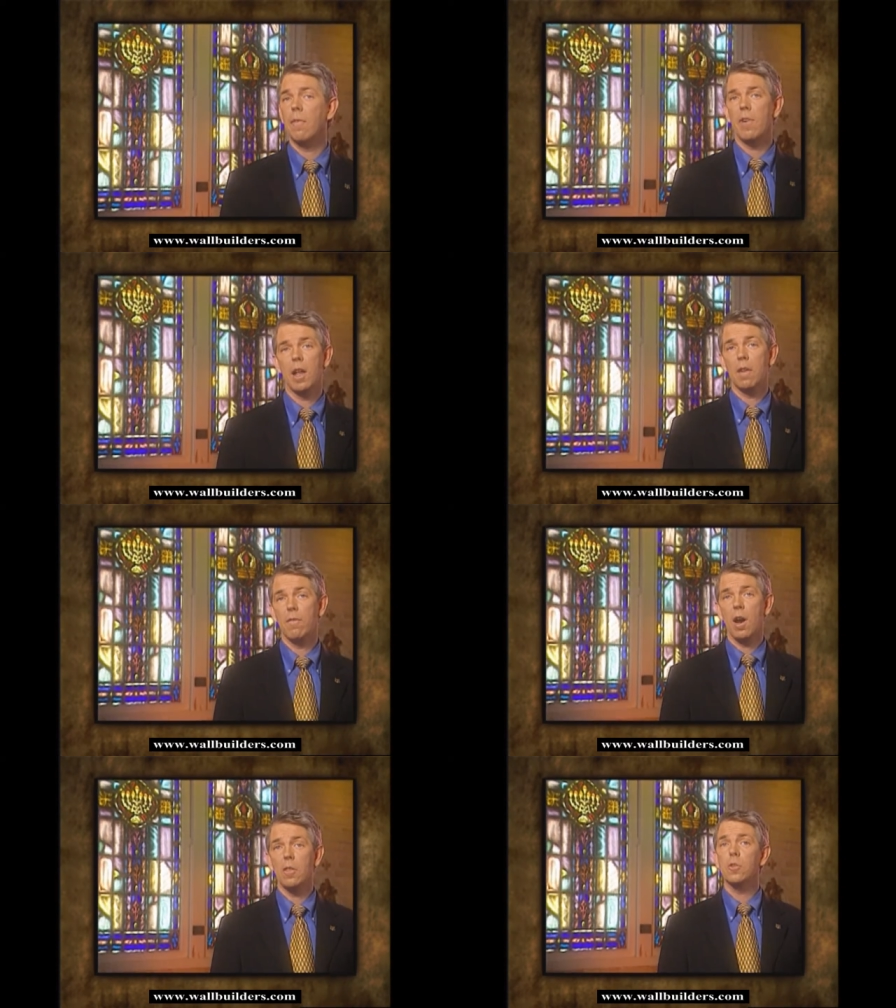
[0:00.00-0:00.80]
our Founding
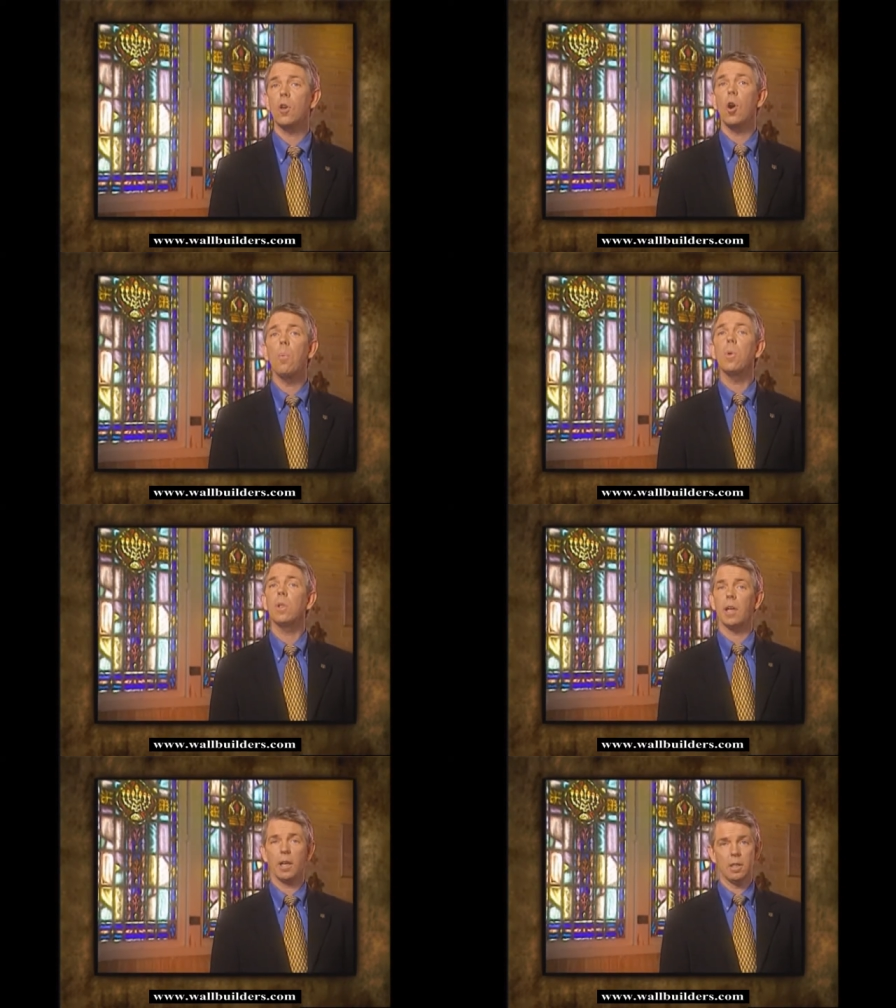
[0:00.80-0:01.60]
Fathers
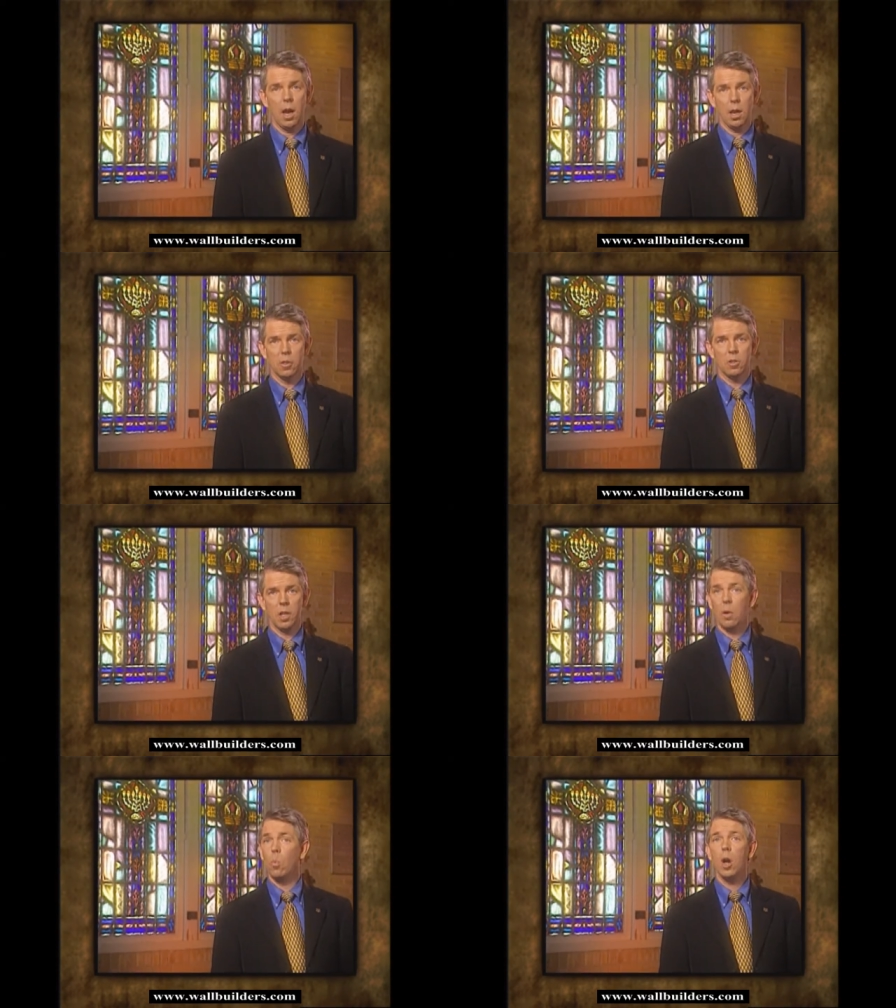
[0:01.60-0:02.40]
openly acknowledged
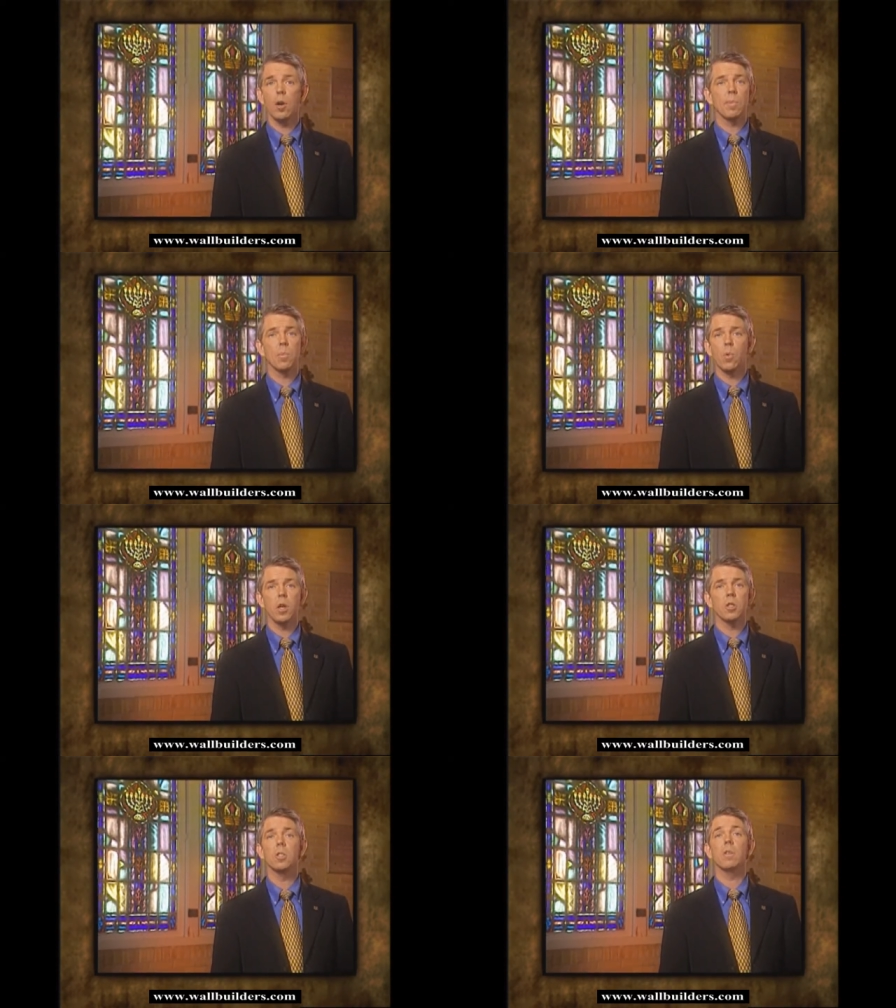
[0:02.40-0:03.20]
and welcomed the
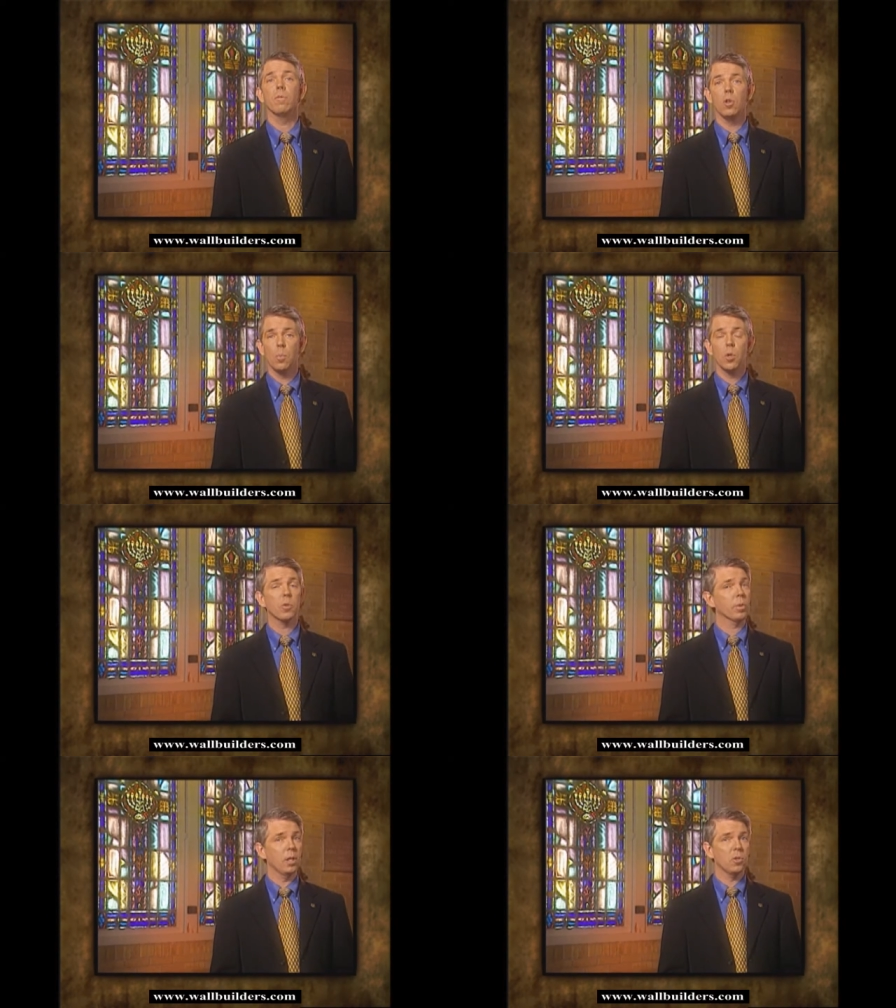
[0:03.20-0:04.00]
presence of
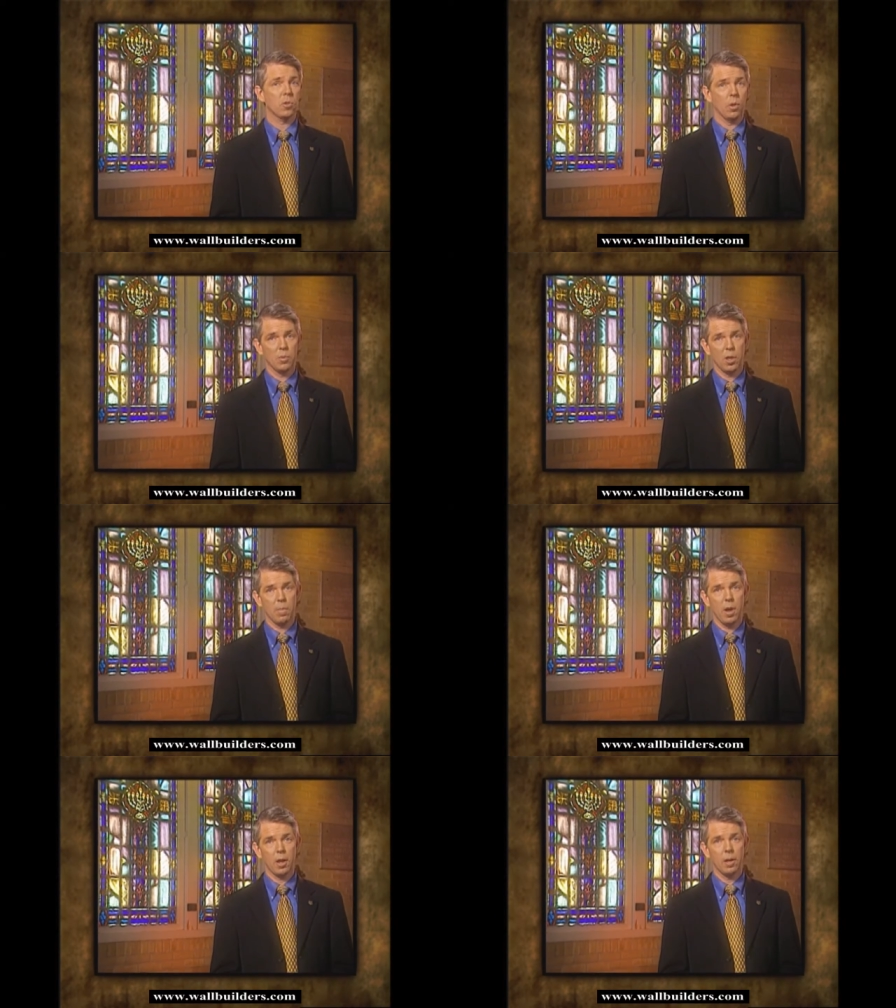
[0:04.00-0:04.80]
numerous religious groups in
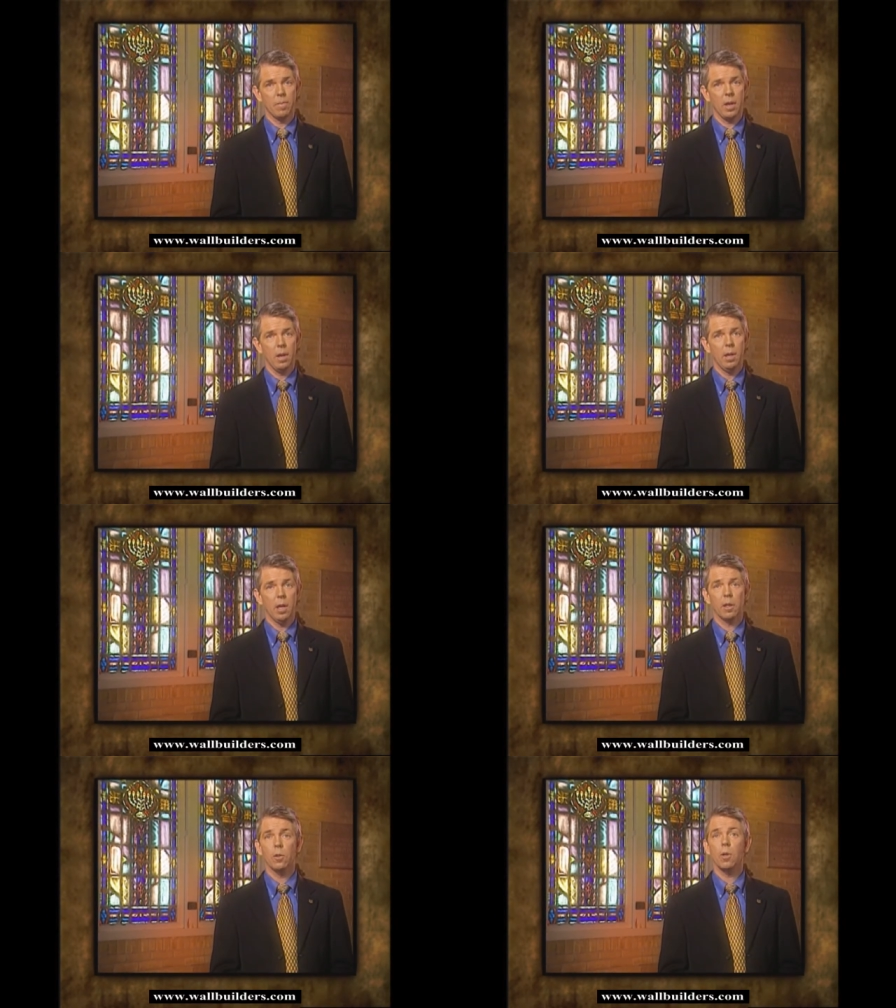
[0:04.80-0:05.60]
America,
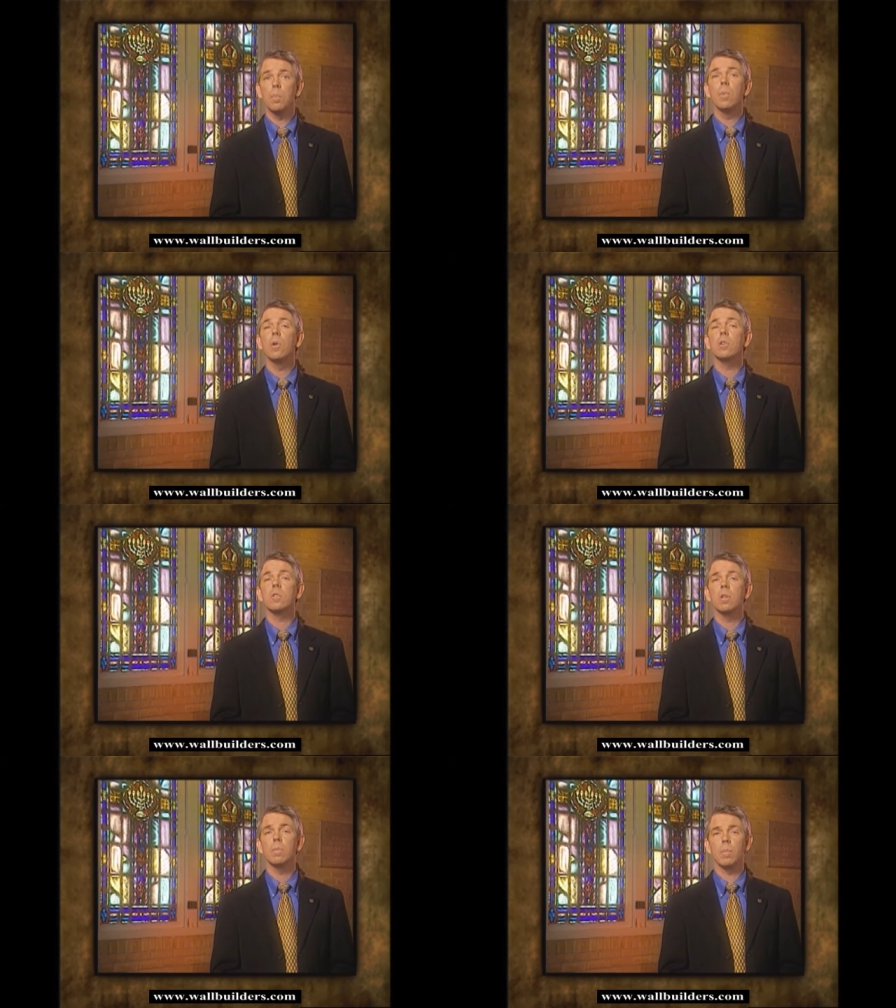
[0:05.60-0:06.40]
including
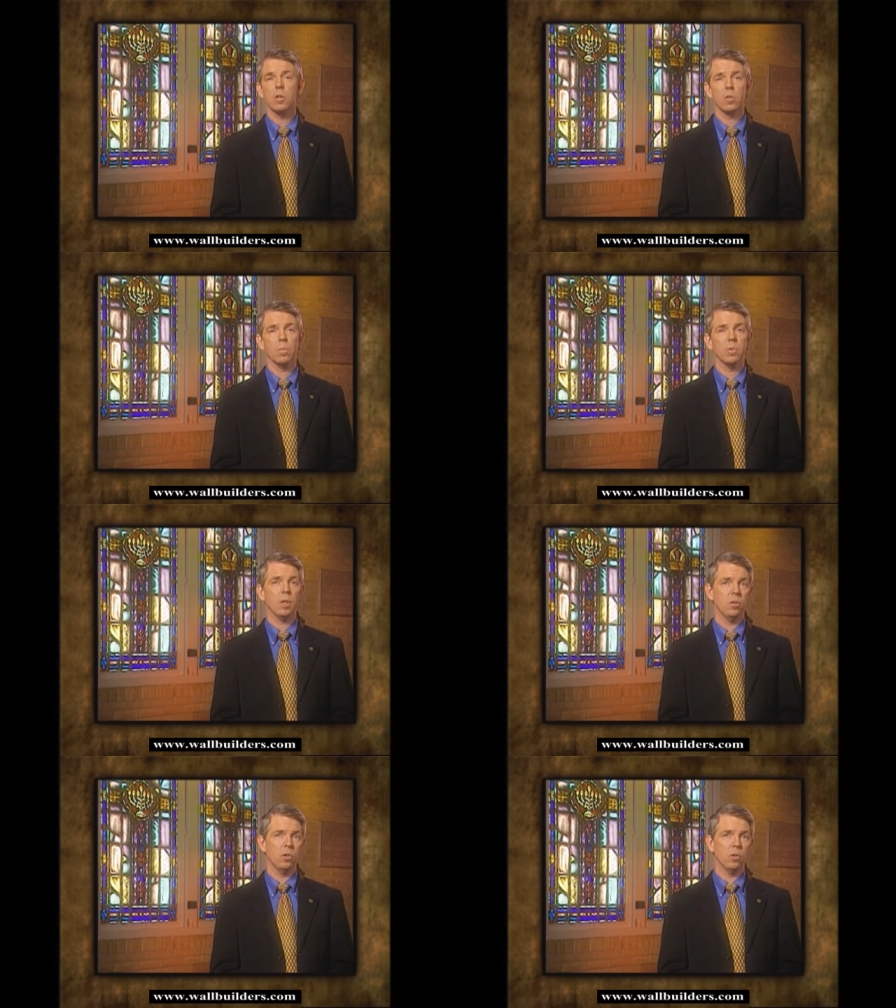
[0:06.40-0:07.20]
Buddhists, Muslims,
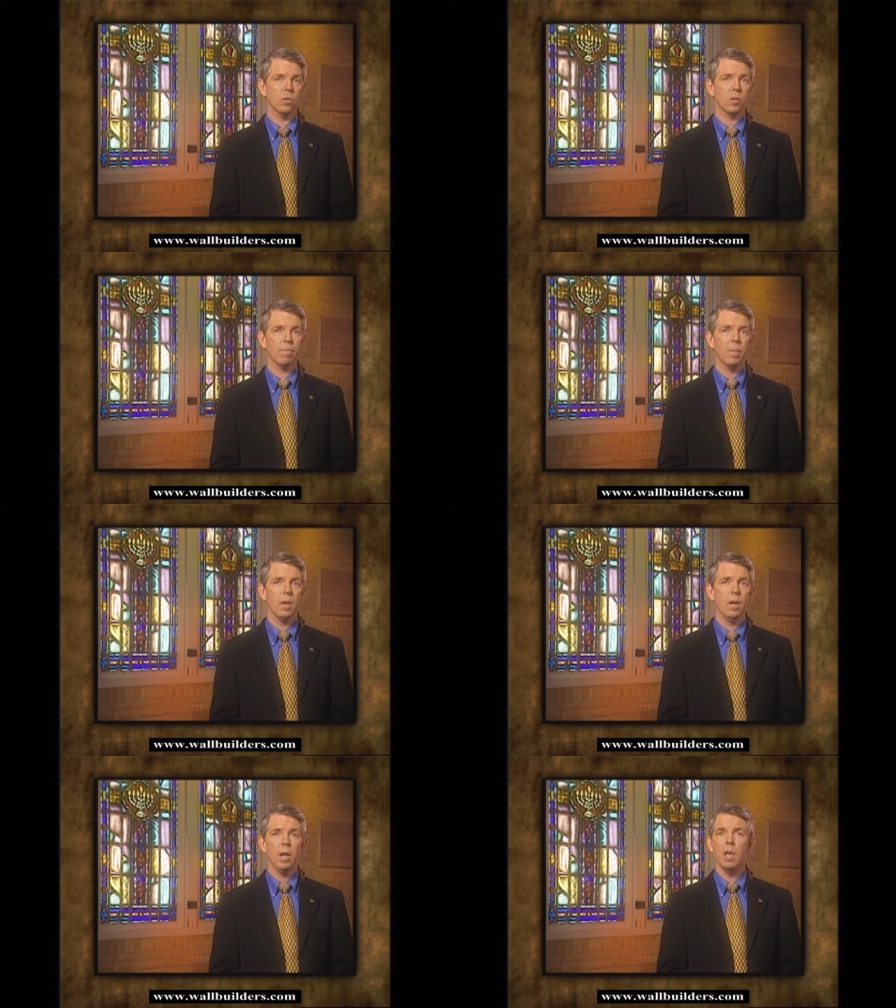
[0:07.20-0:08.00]
and Jews.
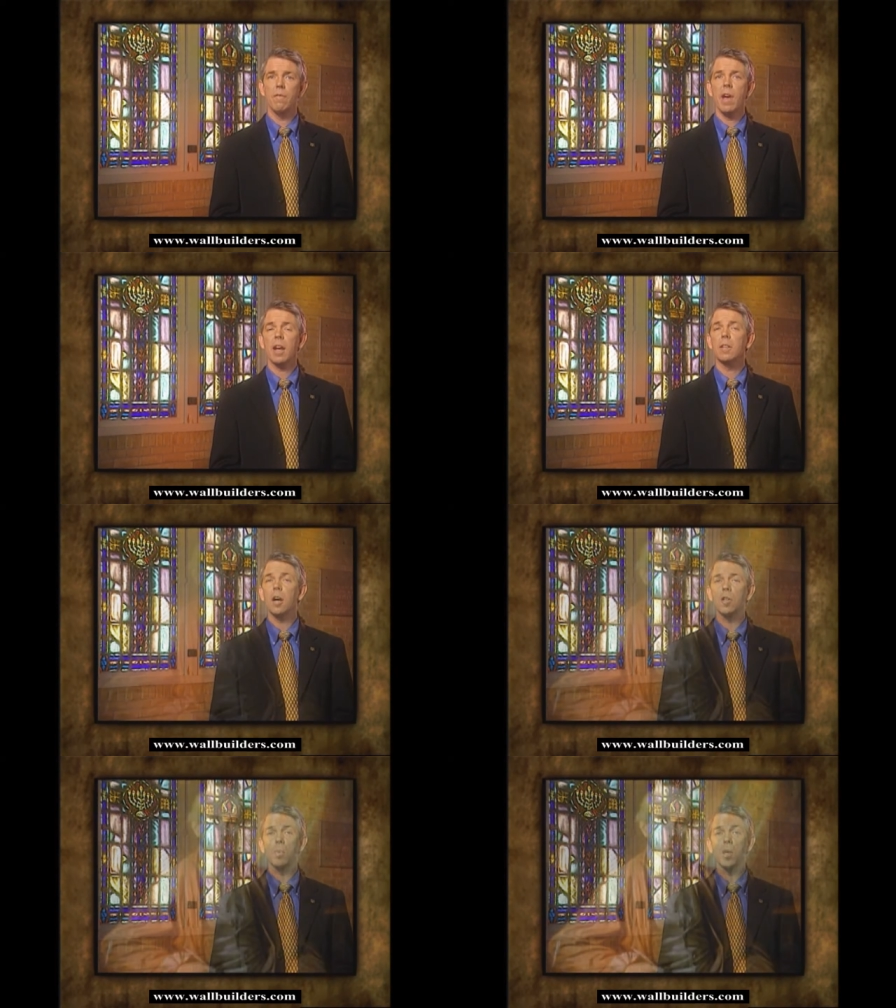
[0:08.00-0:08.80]
In fact, Dr.